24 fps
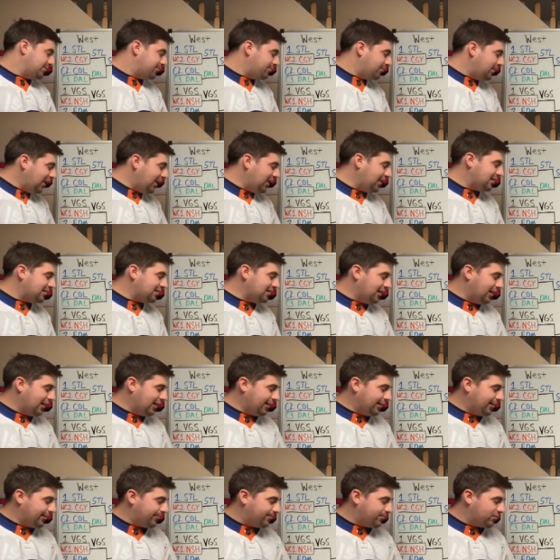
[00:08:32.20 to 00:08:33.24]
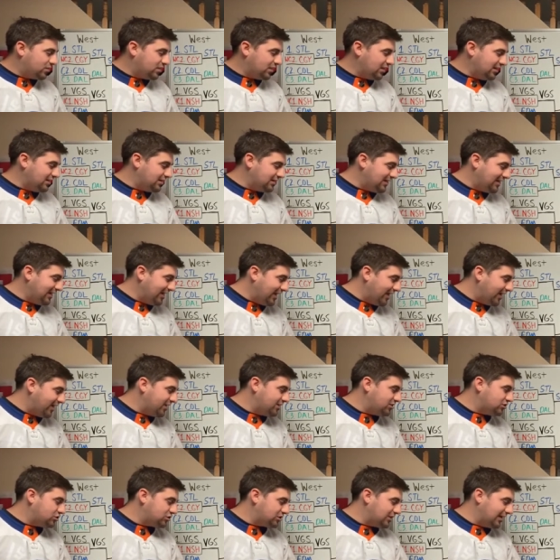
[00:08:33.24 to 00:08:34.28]
man, uh, the, the
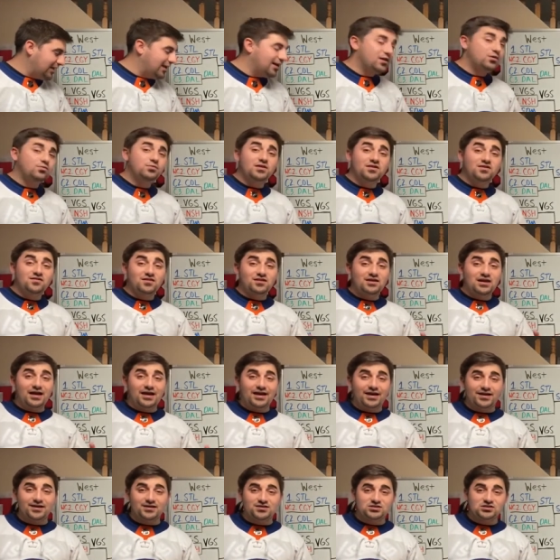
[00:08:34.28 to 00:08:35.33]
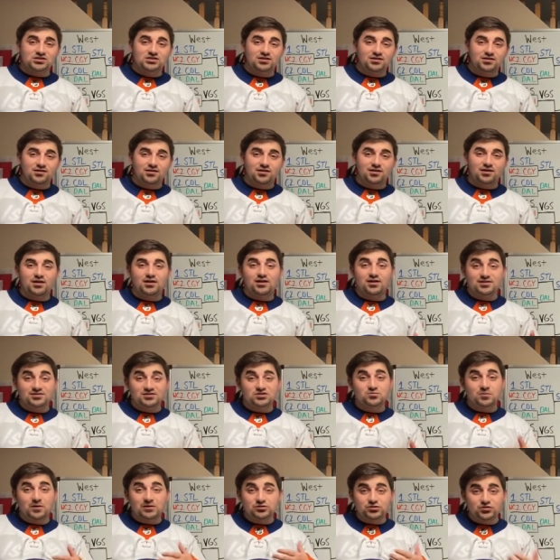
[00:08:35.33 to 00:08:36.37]
edge that Edmonton has in
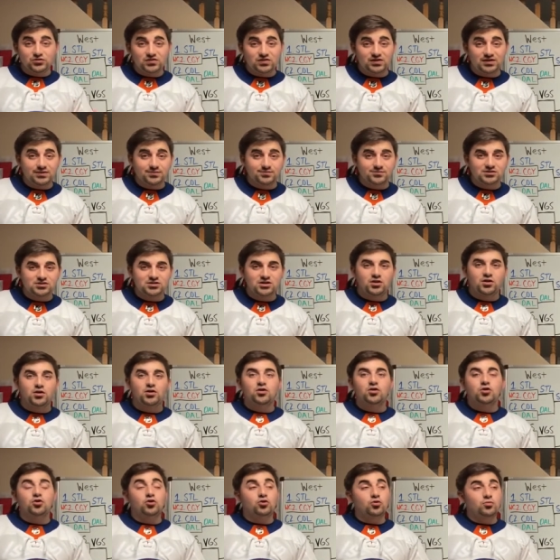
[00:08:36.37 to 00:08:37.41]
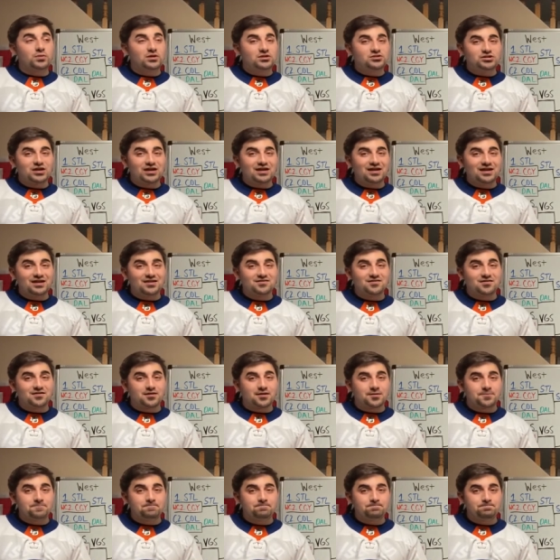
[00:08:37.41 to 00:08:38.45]
special teams could be
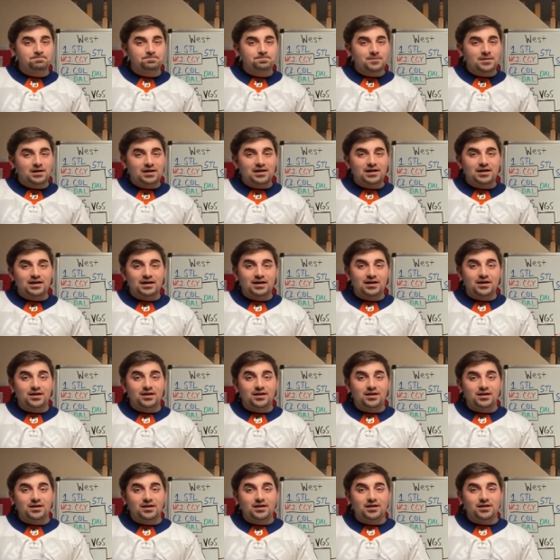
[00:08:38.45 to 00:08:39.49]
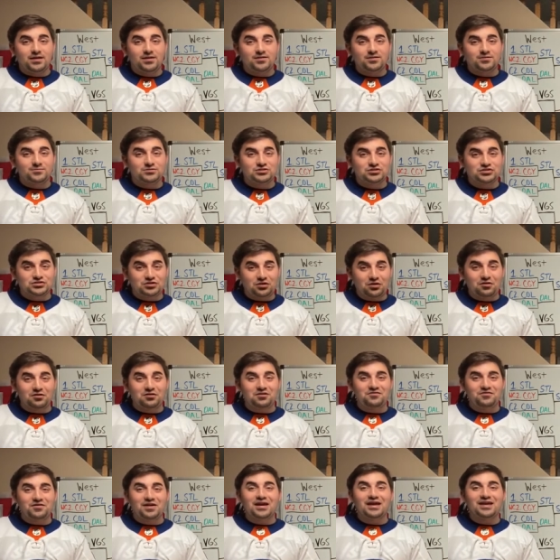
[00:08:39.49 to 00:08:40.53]
gigantic. And I'm
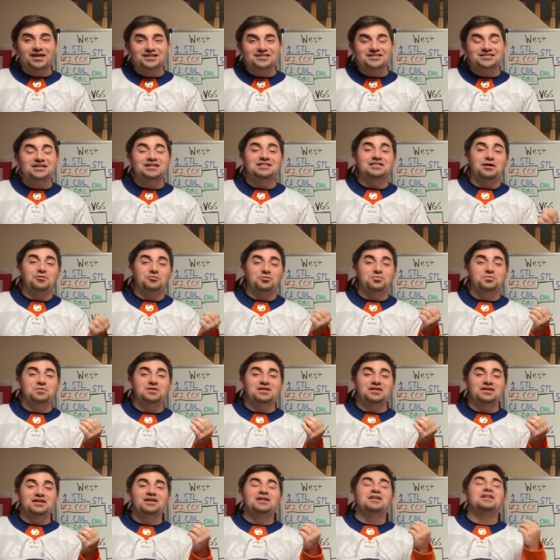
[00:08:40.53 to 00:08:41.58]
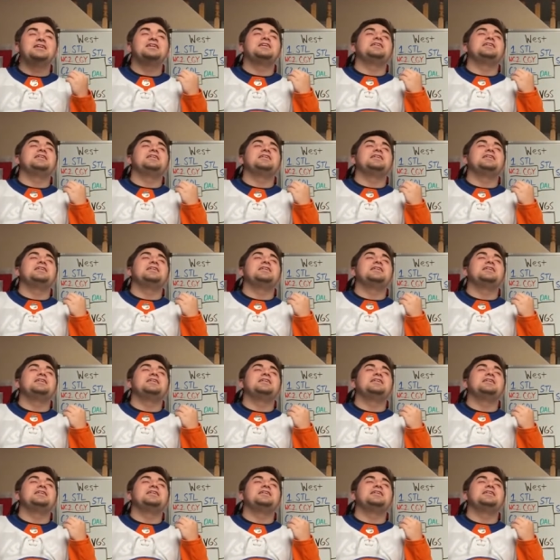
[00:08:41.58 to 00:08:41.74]
sorry, Vegas, that would be